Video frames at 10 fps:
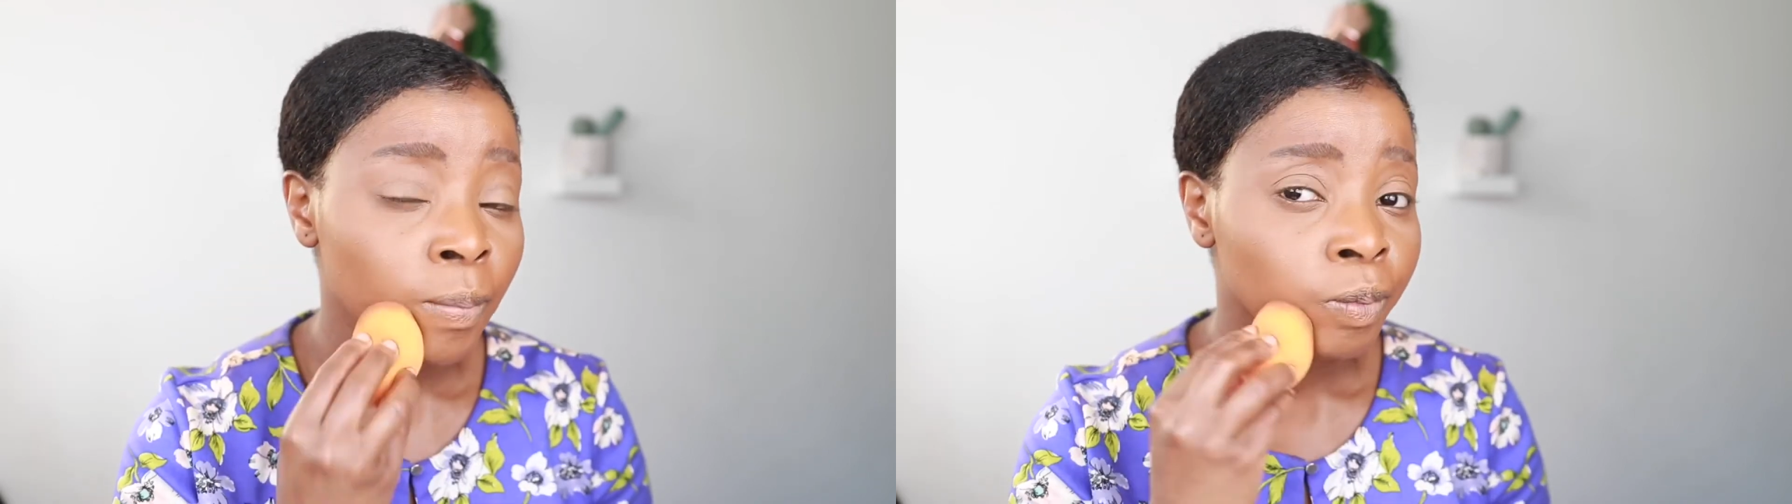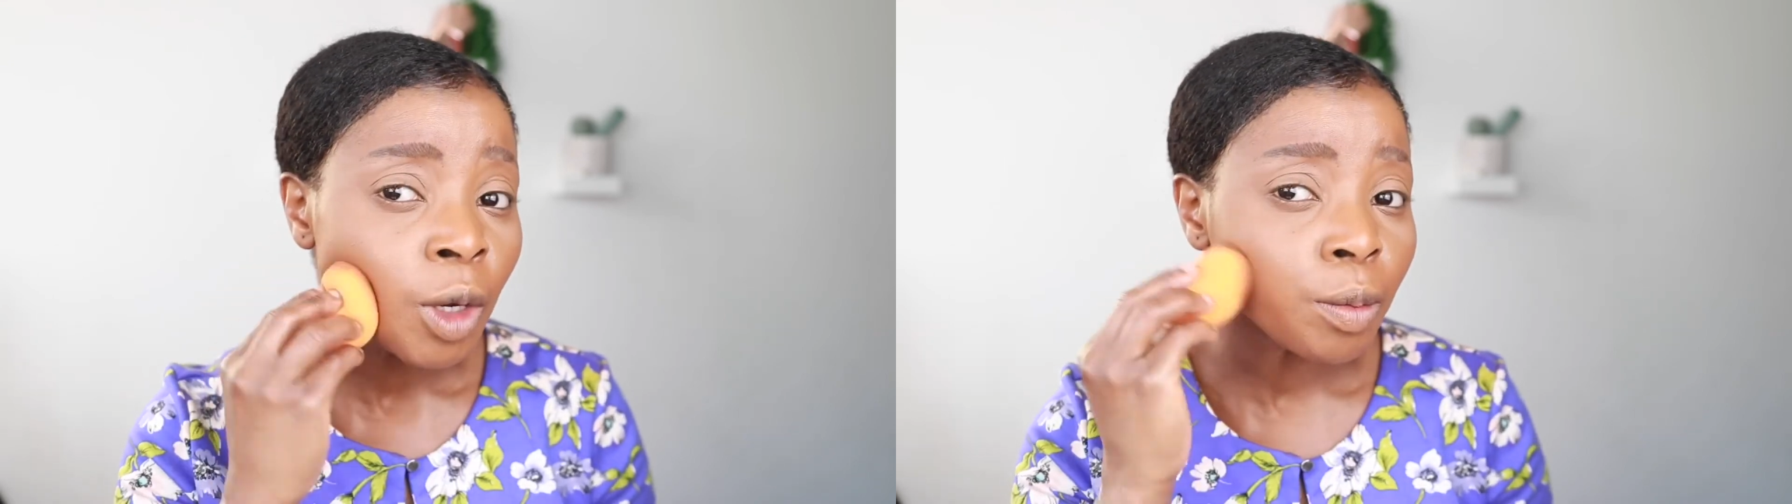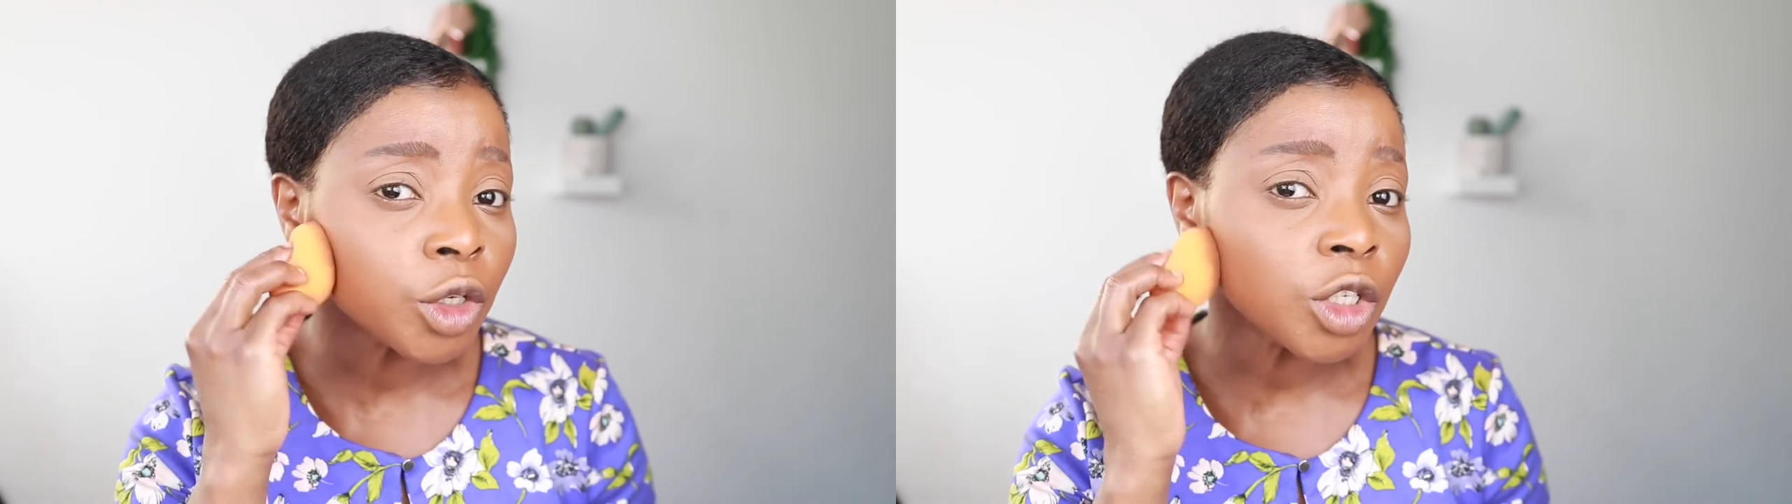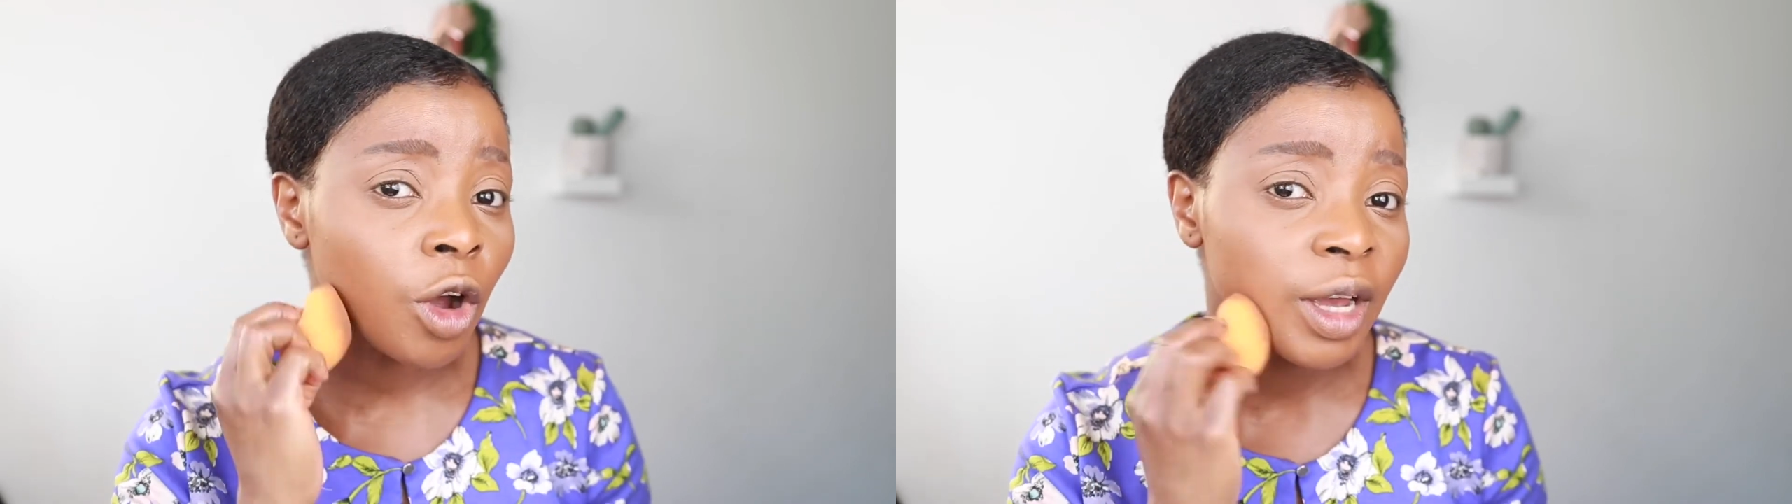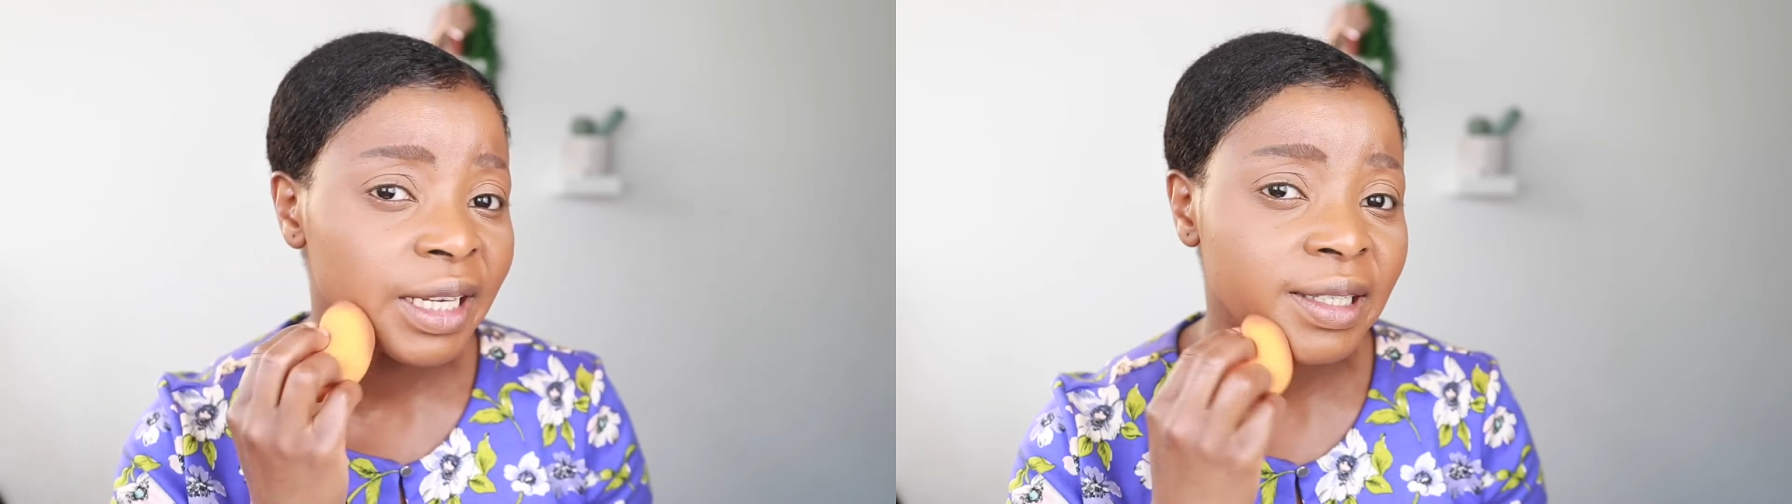Most
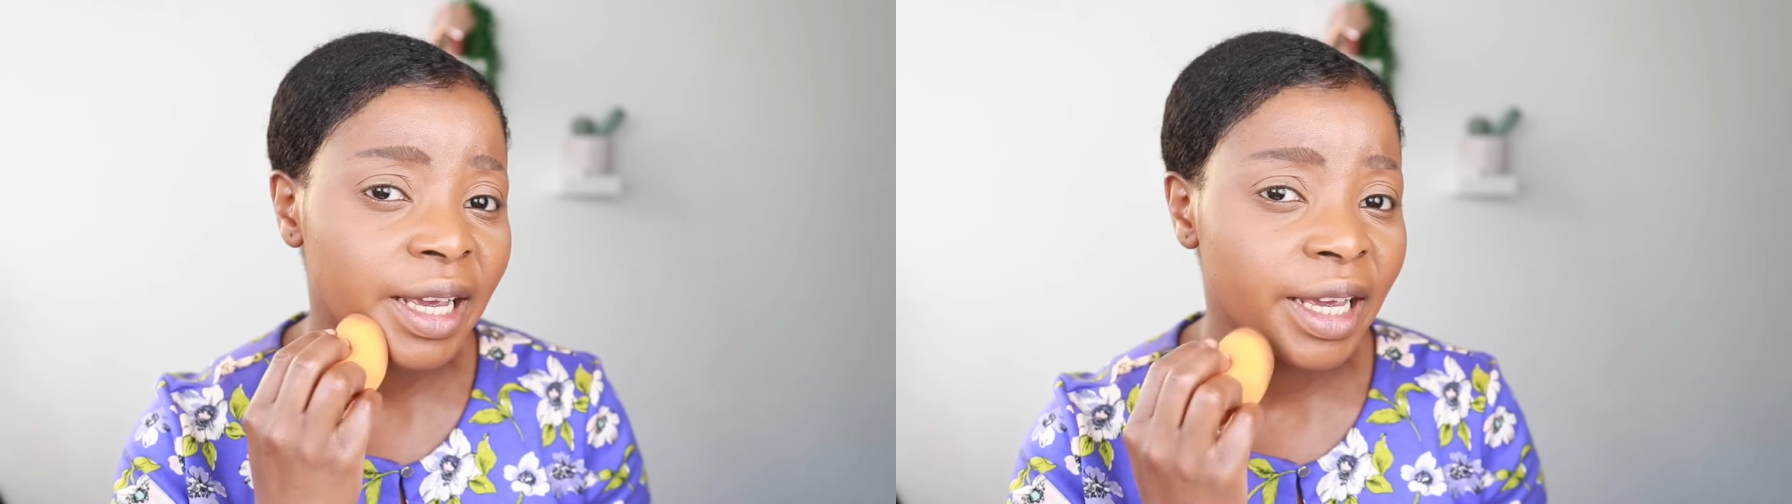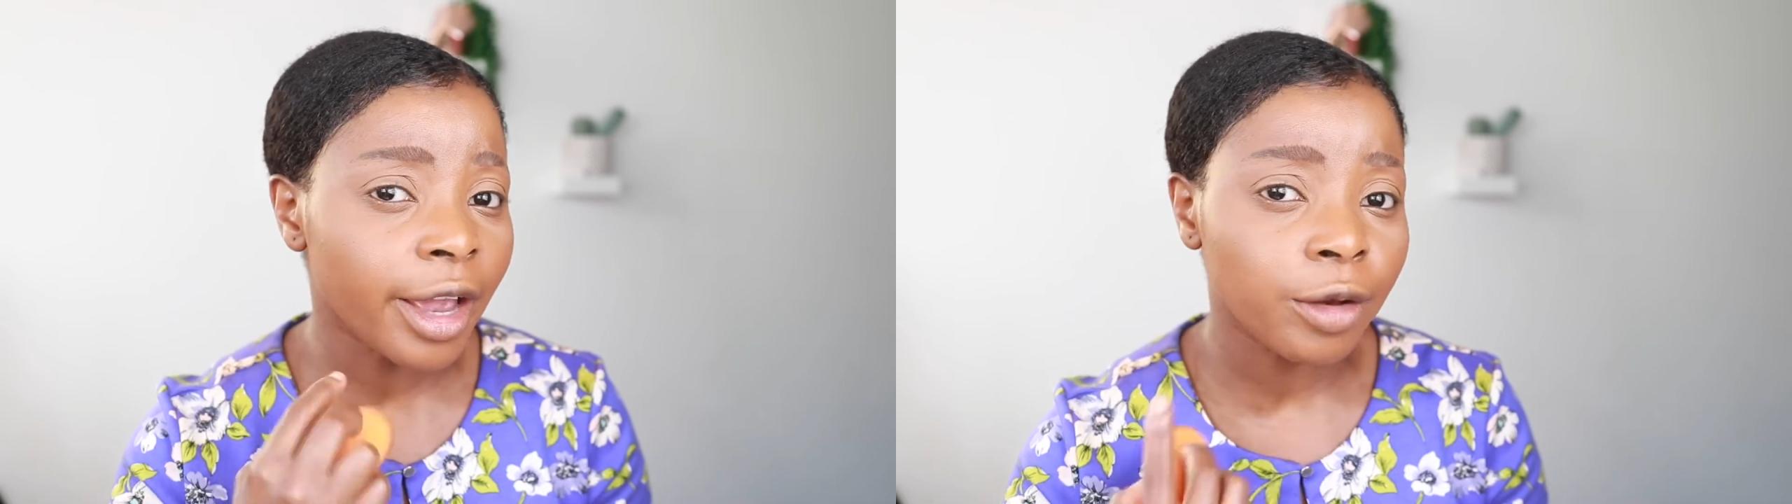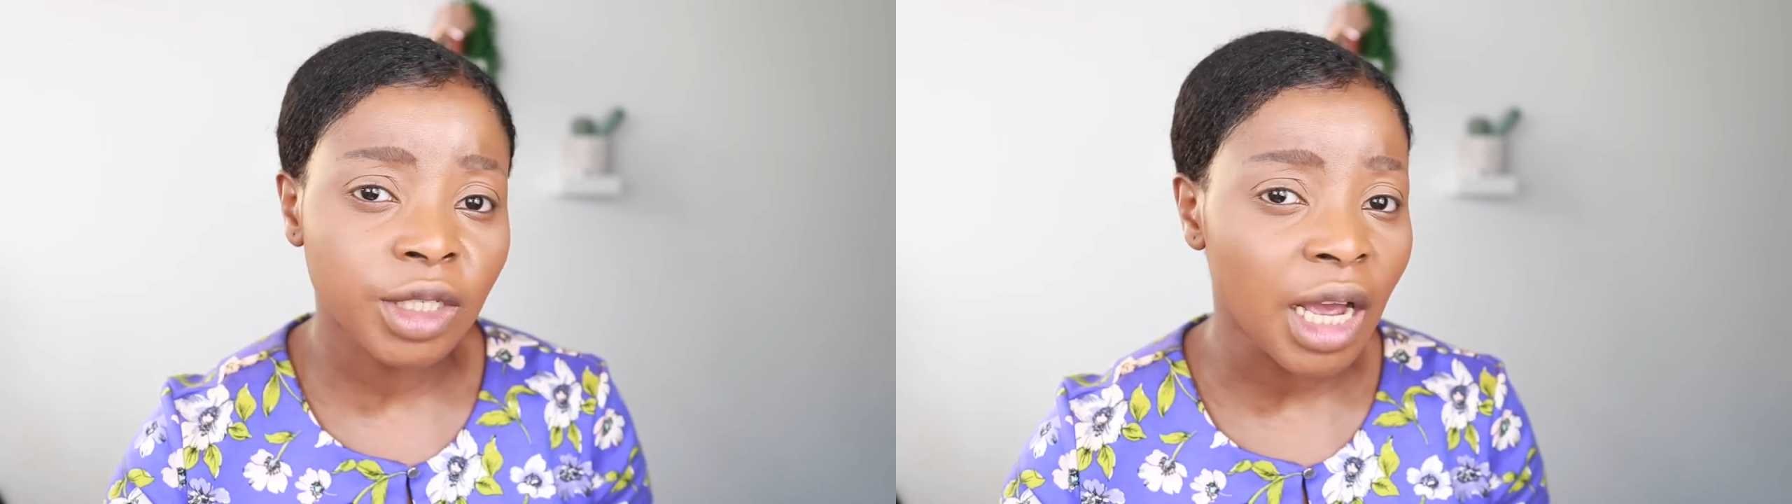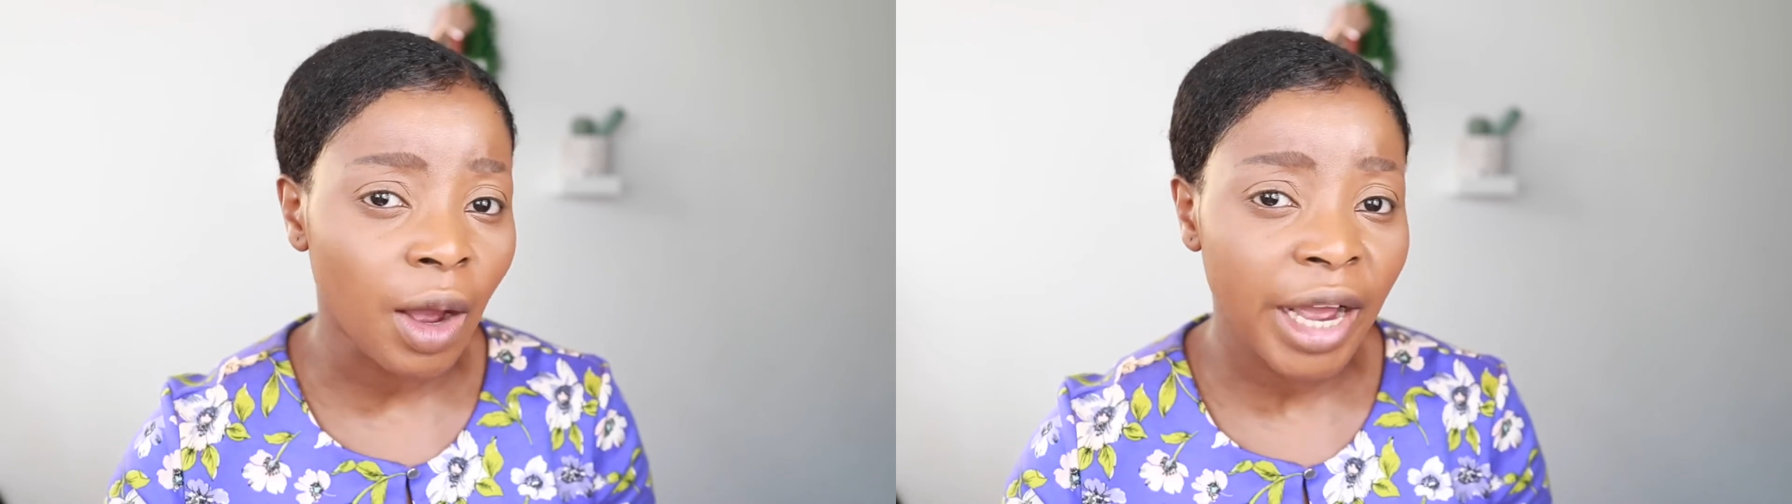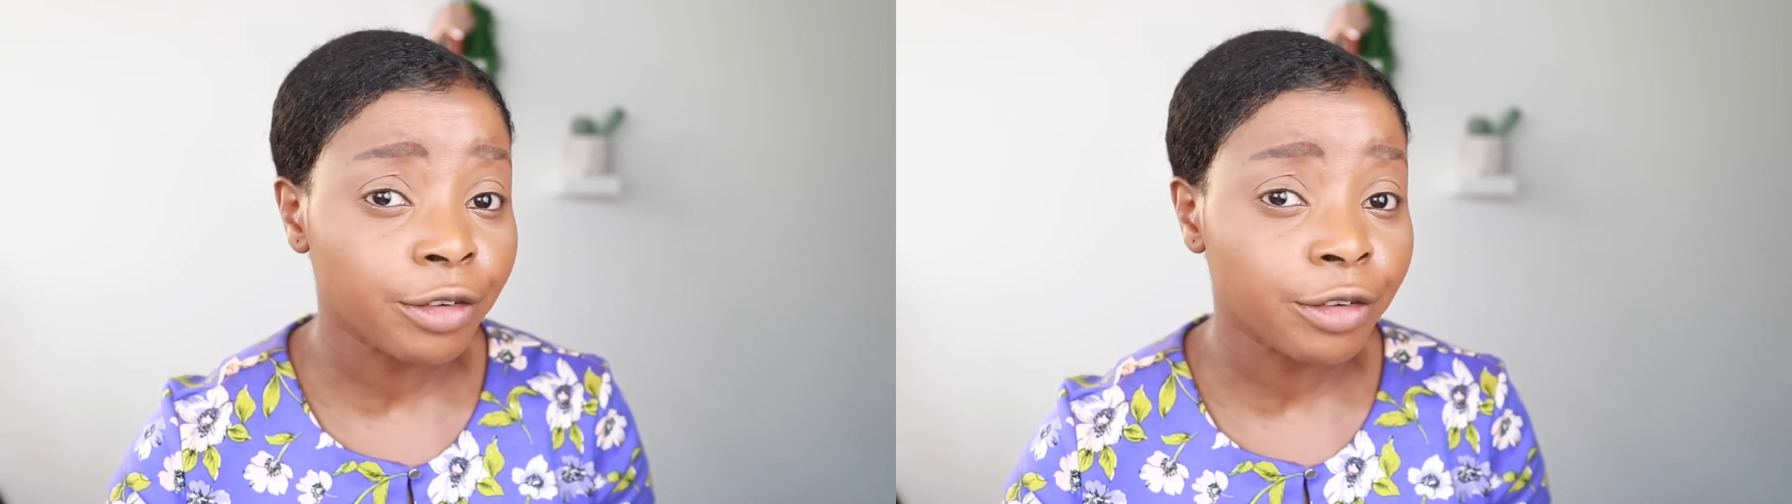oily skin girls are kind